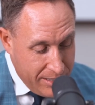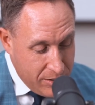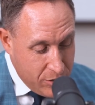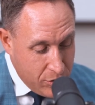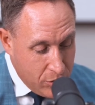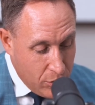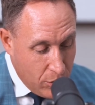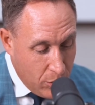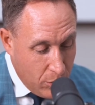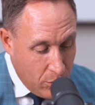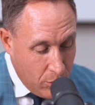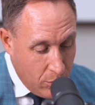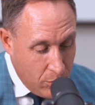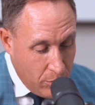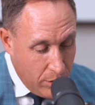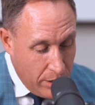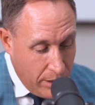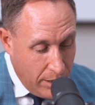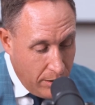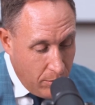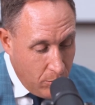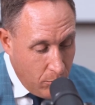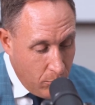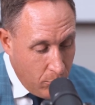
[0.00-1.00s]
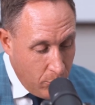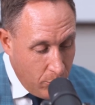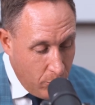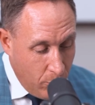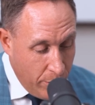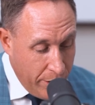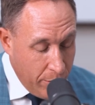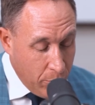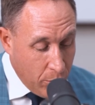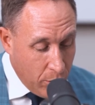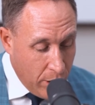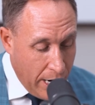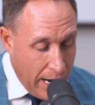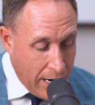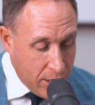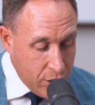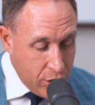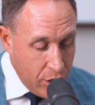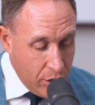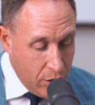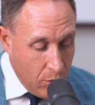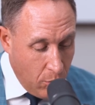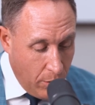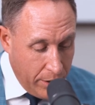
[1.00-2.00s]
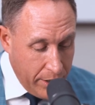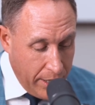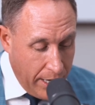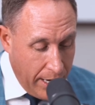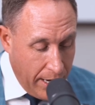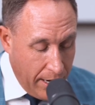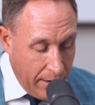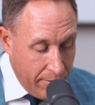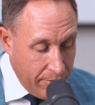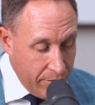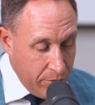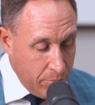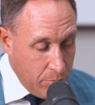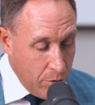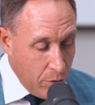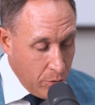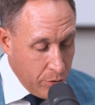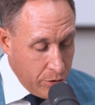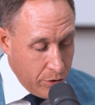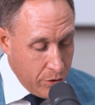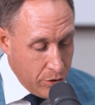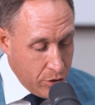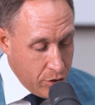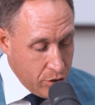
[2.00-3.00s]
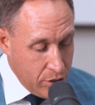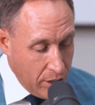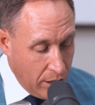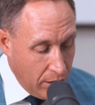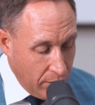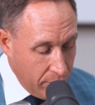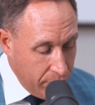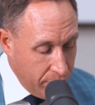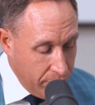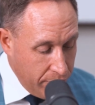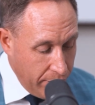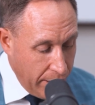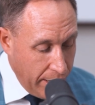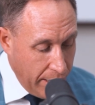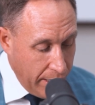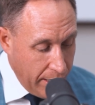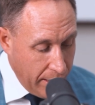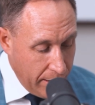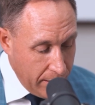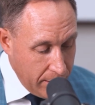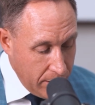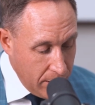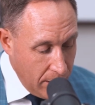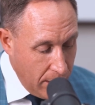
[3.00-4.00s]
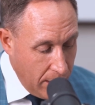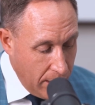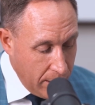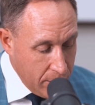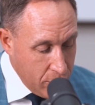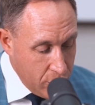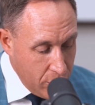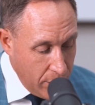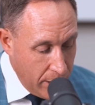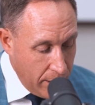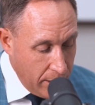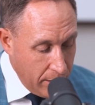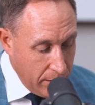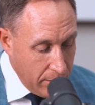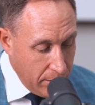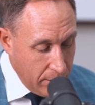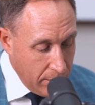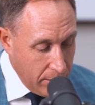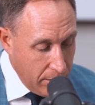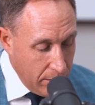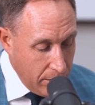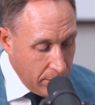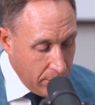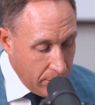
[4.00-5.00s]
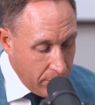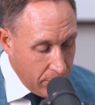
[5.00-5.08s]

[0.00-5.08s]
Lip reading: So we were actually going to have both yourself and Jane